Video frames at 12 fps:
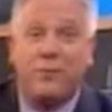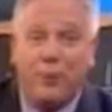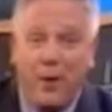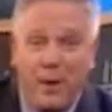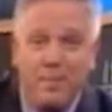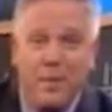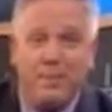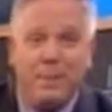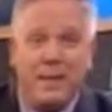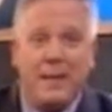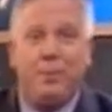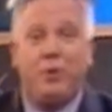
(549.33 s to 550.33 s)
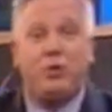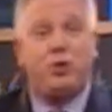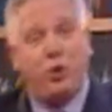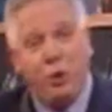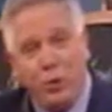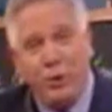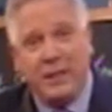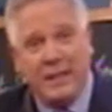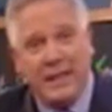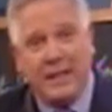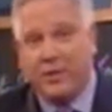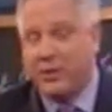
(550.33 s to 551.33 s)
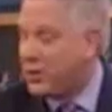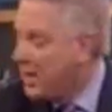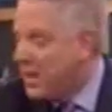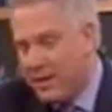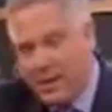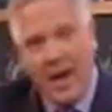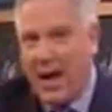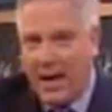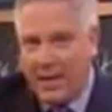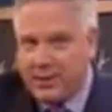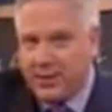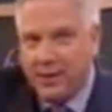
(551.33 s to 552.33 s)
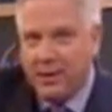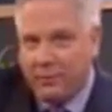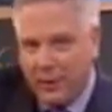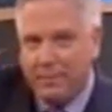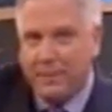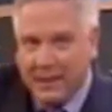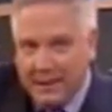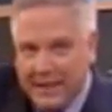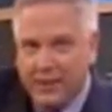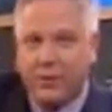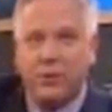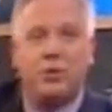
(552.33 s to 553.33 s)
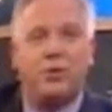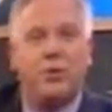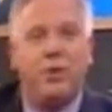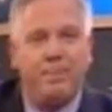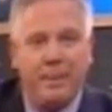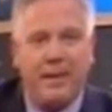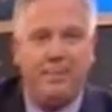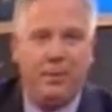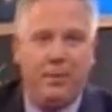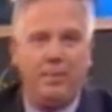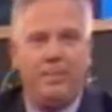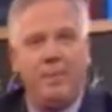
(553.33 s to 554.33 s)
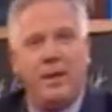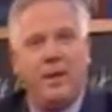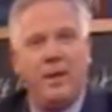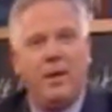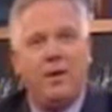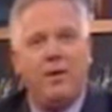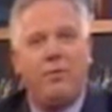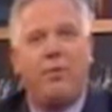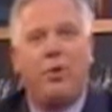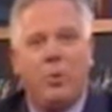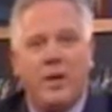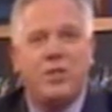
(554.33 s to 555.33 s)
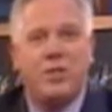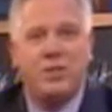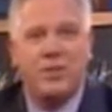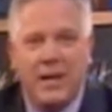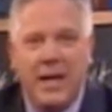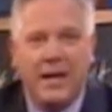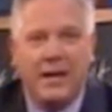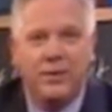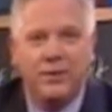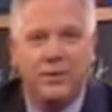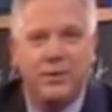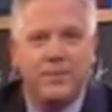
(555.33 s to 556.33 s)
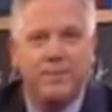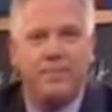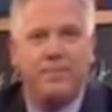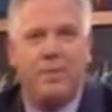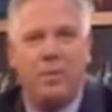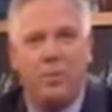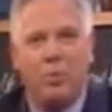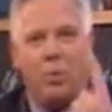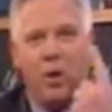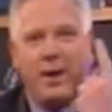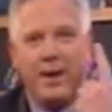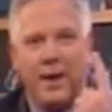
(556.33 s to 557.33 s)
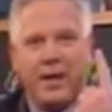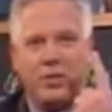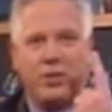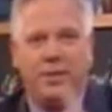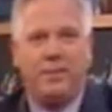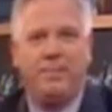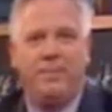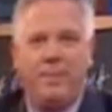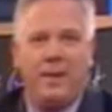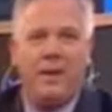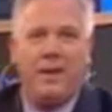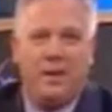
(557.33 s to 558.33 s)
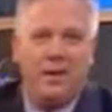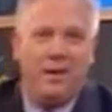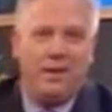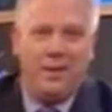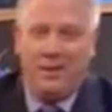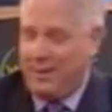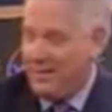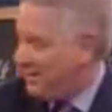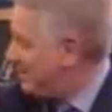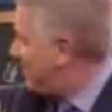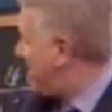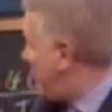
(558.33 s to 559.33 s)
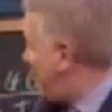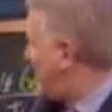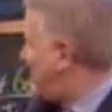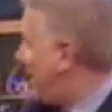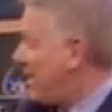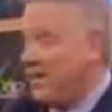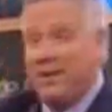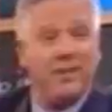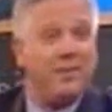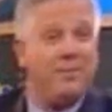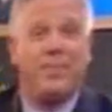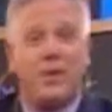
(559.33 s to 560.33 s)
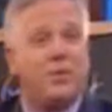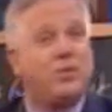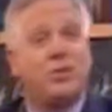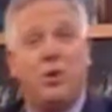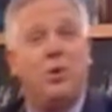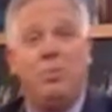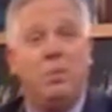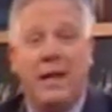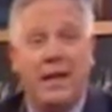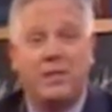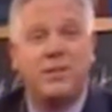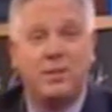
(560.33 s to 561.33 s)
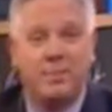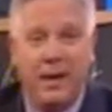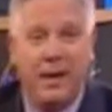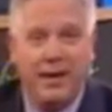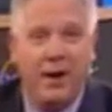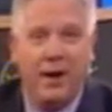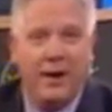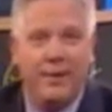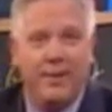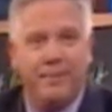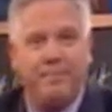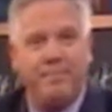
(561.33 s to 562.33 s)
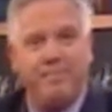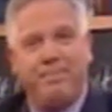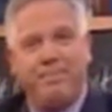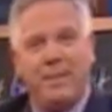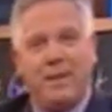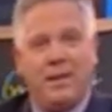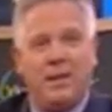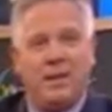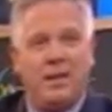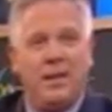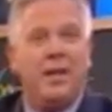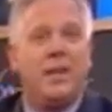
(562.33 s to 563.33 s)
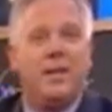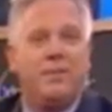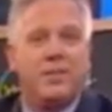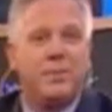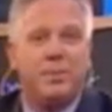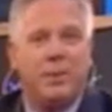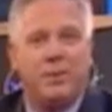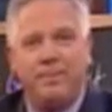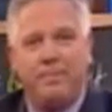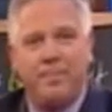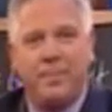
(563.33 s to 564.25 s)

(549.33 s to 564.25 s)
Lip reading: from the people to the leaders, not from the leaders to the people, for which it stands, one nation. He said, so blessed by God, indivisible,